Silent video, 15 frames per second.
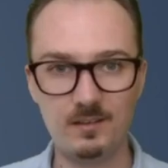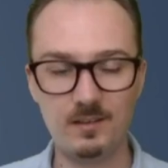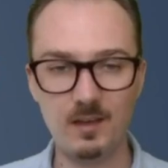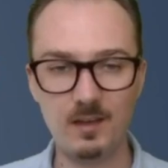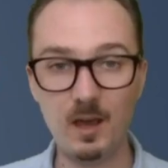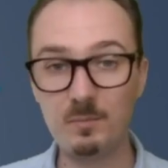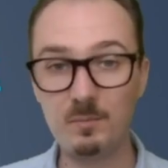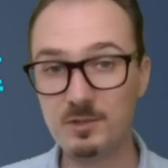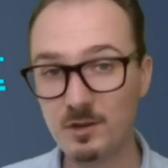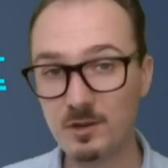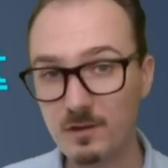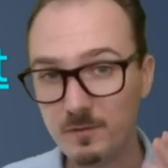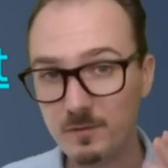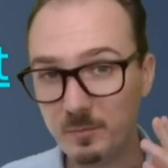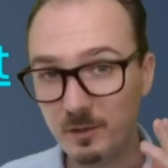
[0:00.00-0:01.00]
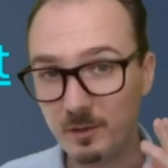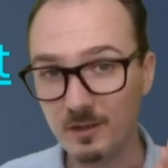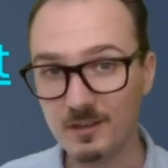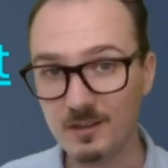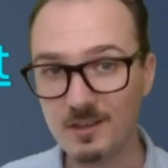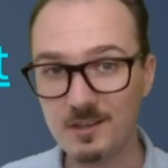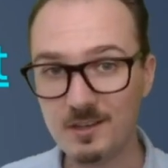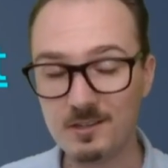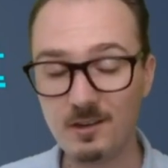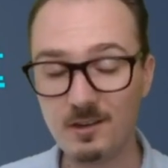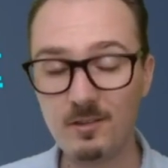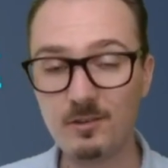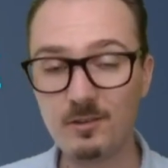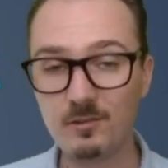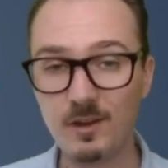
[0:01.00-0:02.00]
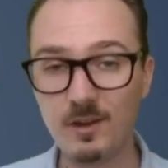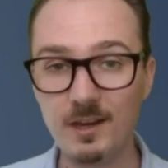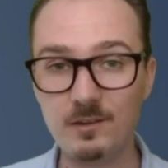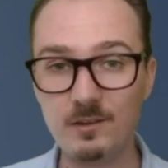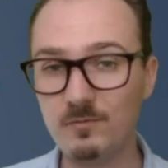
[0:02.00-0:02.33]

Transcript: Observable is another great,